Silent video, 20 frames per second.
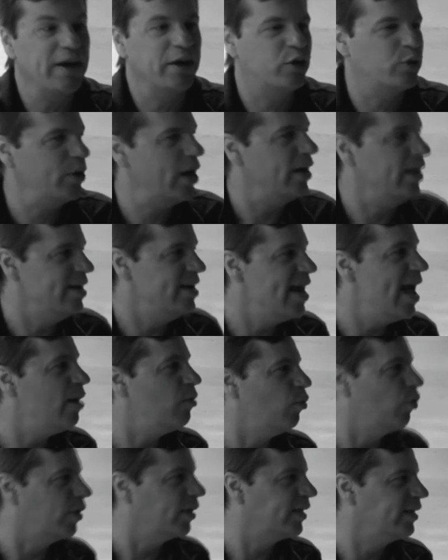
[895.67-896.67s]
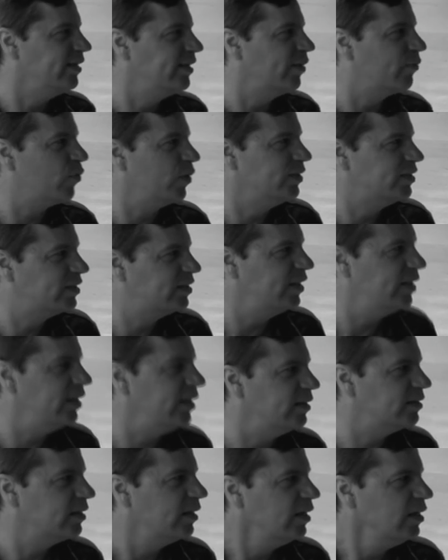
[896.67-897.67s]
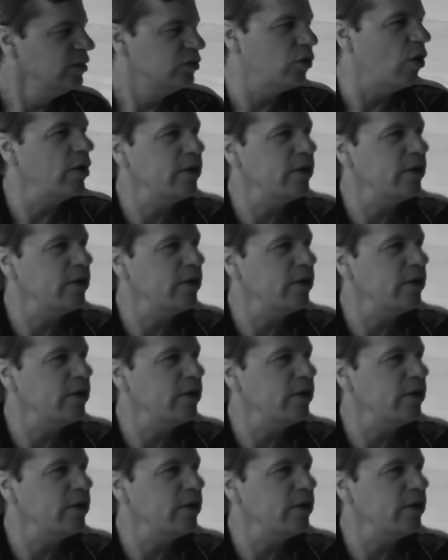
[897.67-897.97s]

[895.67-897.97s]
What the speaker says: try to create a network in different cities.